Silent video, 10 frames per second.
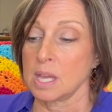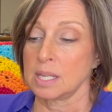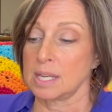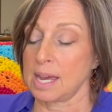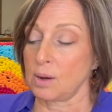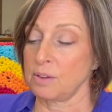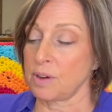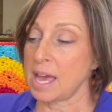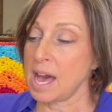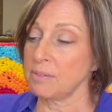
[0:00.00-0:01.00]
Now, if I
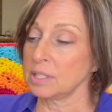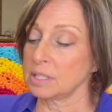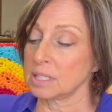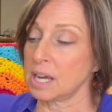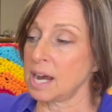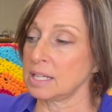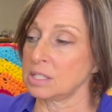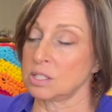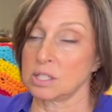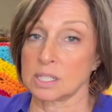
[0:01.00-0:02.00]
haven't
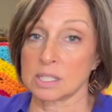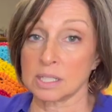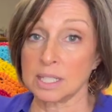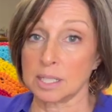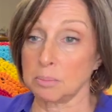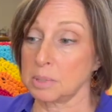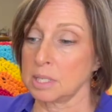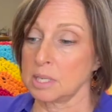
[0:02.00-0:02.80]
gotten to the clip,